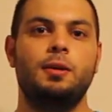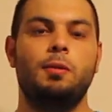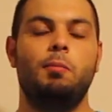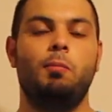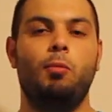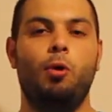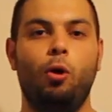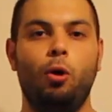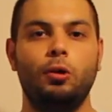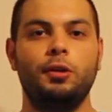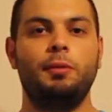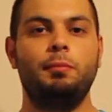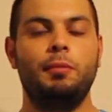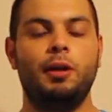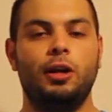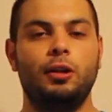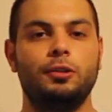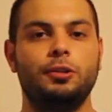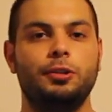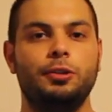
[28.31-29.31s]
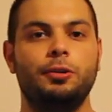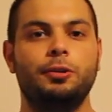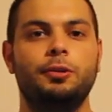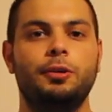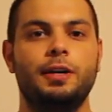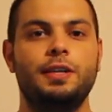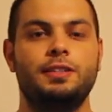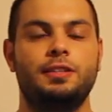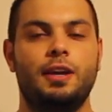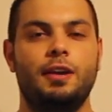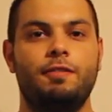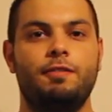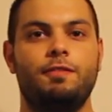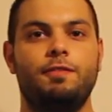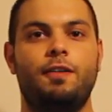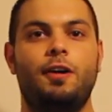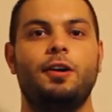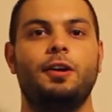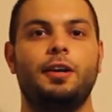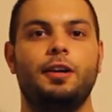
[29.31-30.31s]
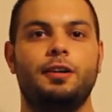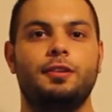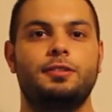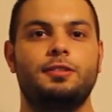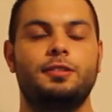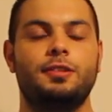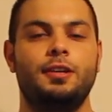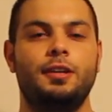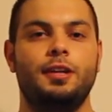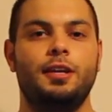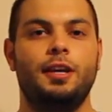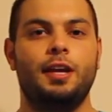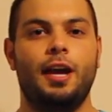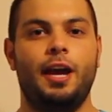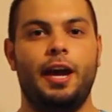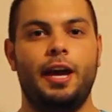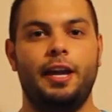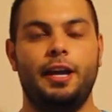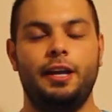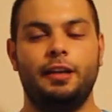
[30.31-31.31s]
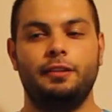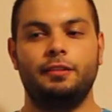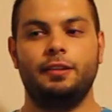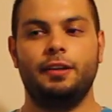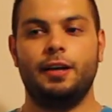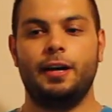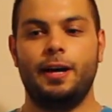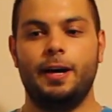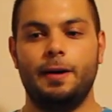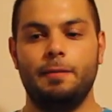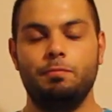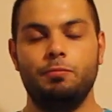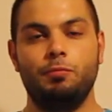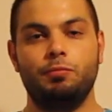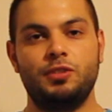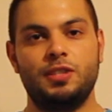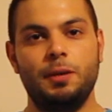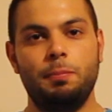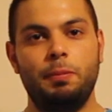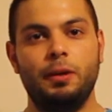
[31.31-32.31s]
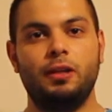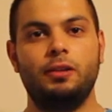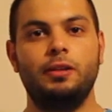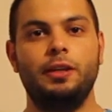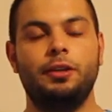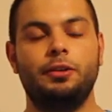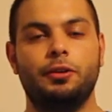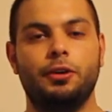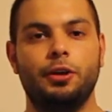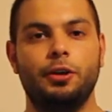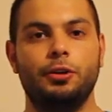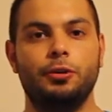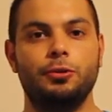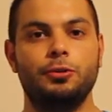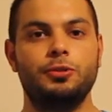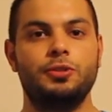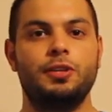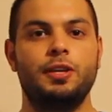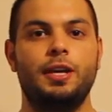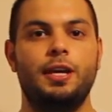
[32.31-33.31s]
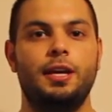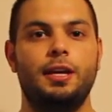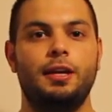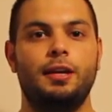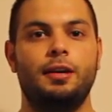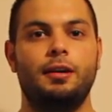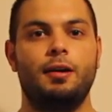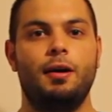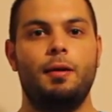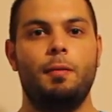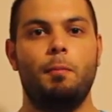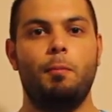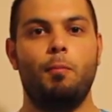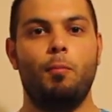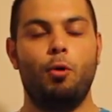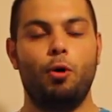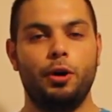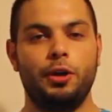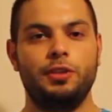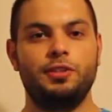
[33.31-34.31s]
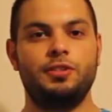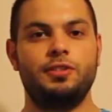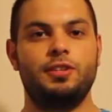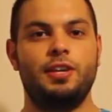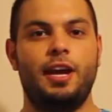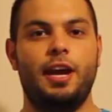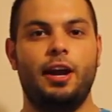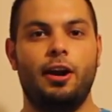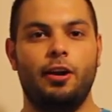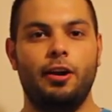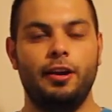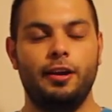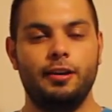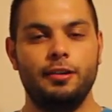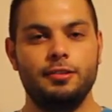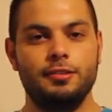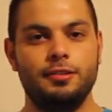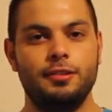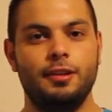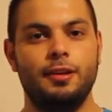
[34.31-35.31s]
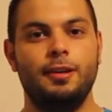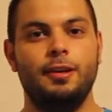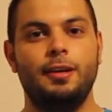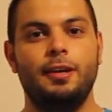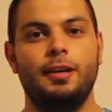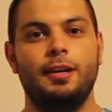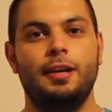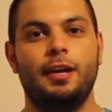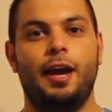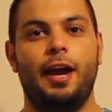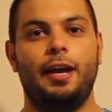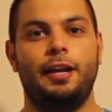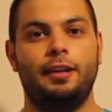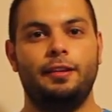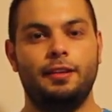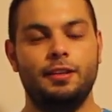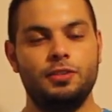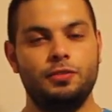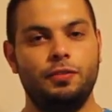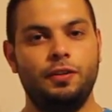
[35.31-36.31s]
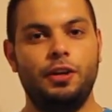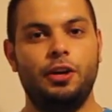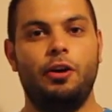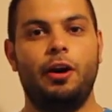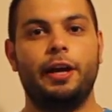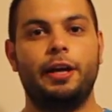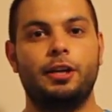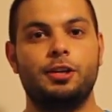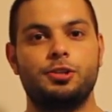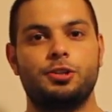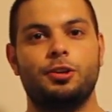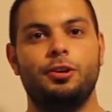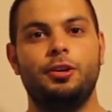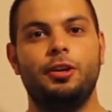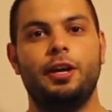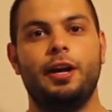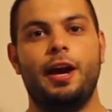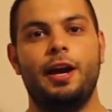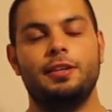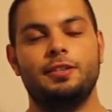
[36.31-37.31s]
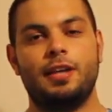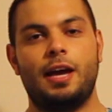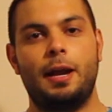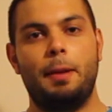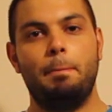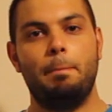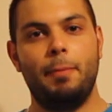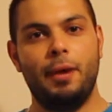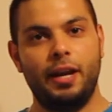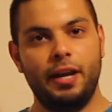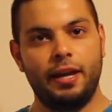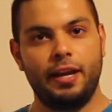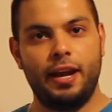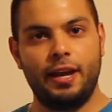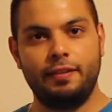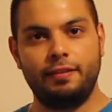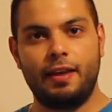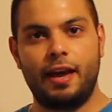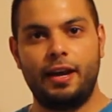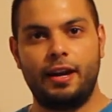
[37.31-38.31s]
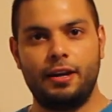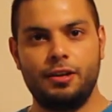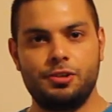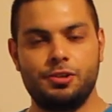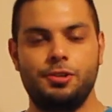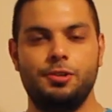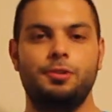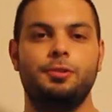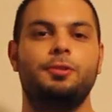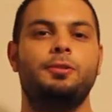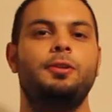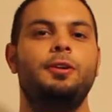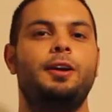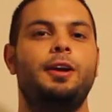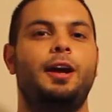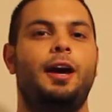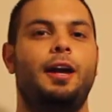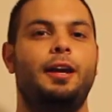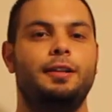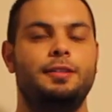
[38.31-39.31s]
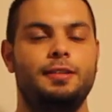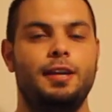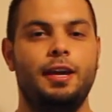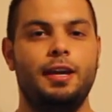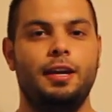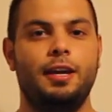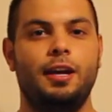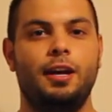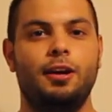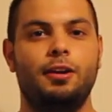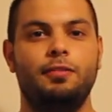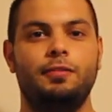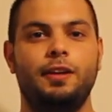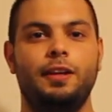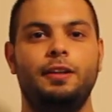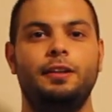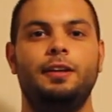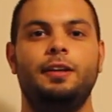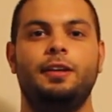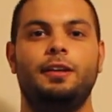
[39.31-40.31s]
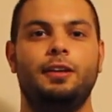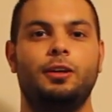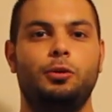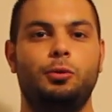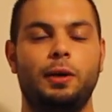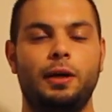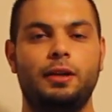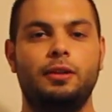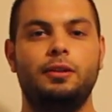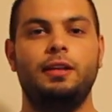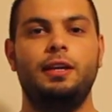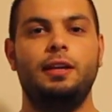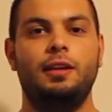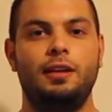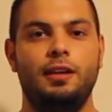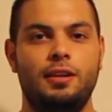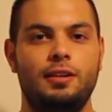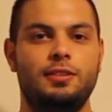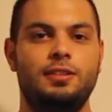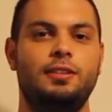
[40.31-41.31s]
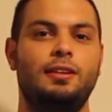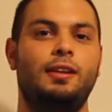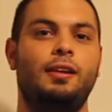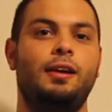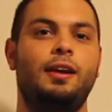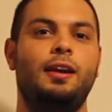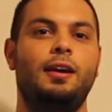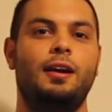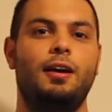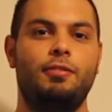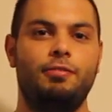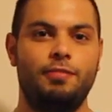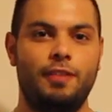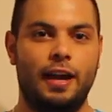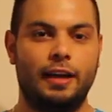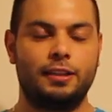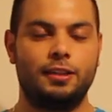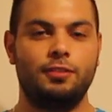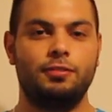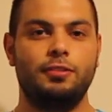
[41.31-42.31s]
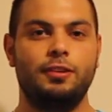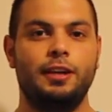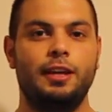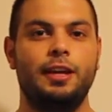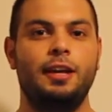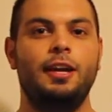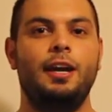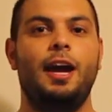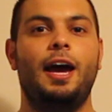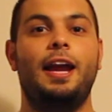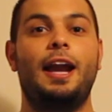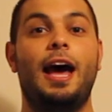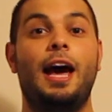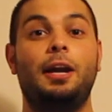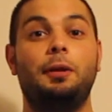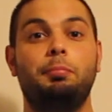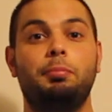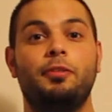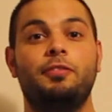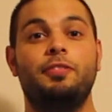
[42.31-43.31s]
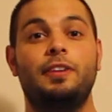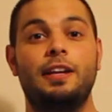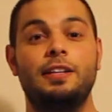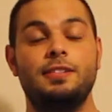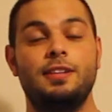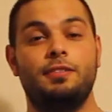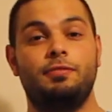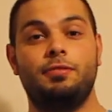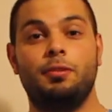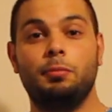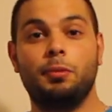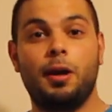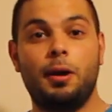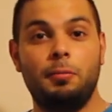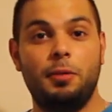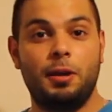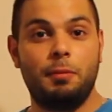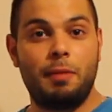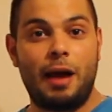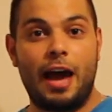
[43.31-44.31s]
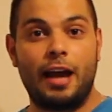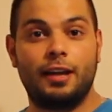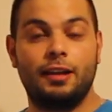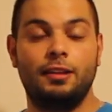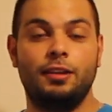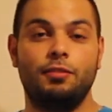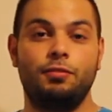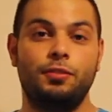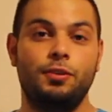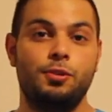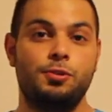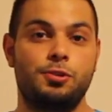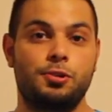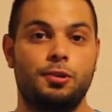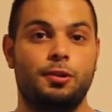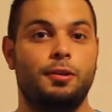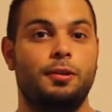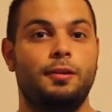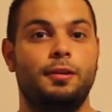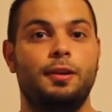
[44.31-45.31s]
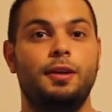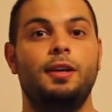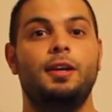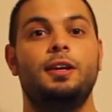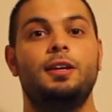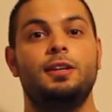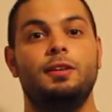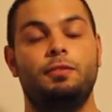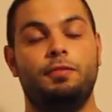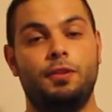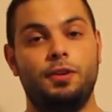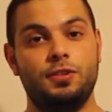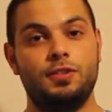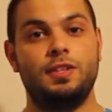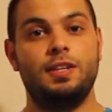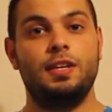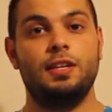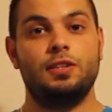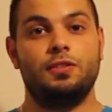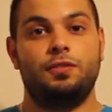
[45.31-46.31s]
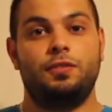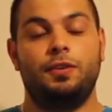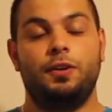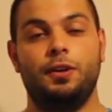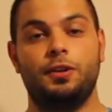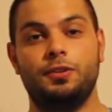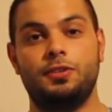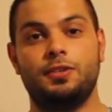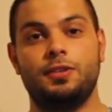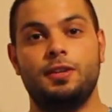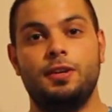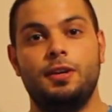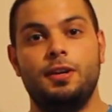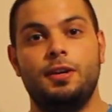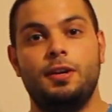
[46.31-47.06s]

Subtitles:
Mold and mildew is a fungus and it typically grows in moist areas, and in this video I'm going to show you guys how to mitigate that issue, how to take care of it quickly, easily, effectively, and how to prevent it from coming back in the future. First things first.